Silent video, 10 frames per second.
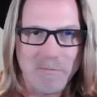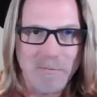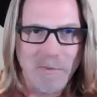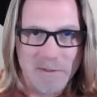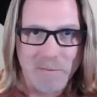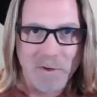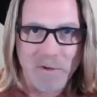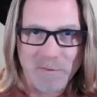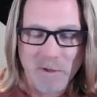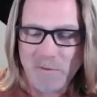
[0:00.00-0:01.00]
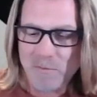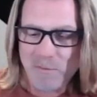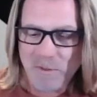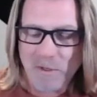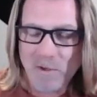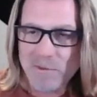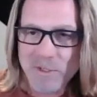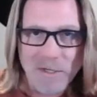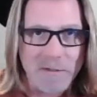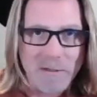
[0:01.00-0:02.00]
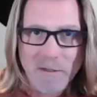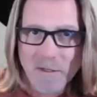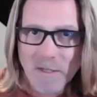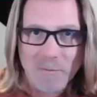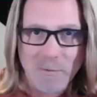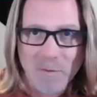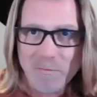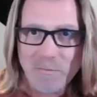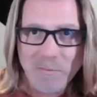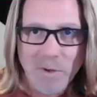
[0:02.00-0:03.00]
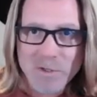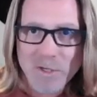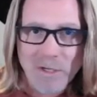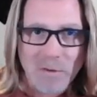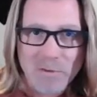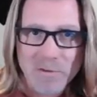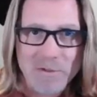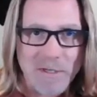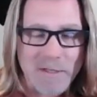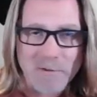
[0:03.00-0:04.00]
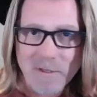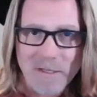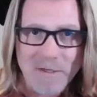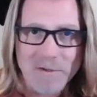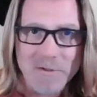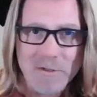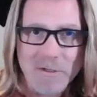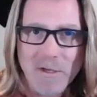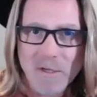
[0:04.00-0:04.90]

as Birdflow, we're coaching and we're pushing owners and their leaders